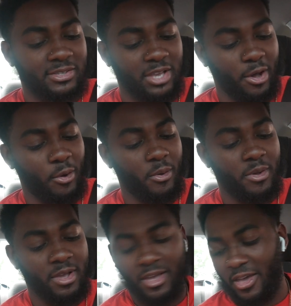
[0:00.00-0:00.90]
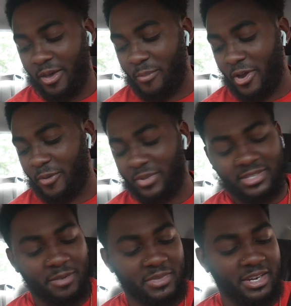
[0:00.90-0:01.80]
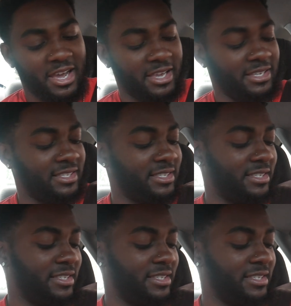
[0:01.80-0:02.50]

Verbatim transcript: So it better be something nice.